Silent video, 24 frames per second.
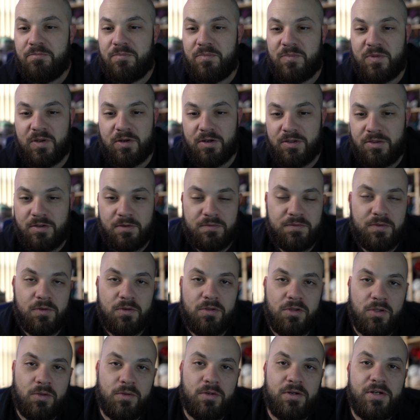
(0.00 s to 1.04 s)
They're in their full
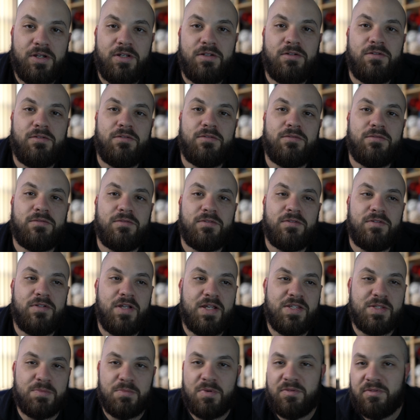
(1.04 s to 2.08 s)
glory.
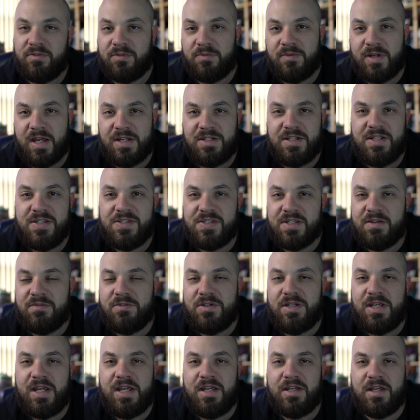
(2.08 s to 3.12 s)
It's a movie from
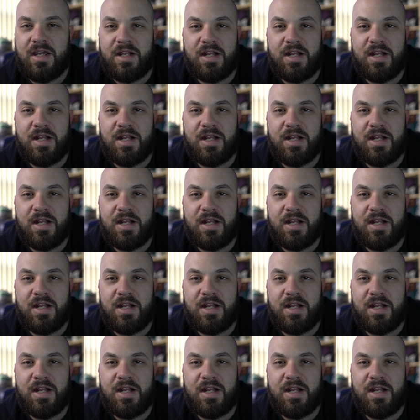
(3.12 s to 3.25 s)
1978,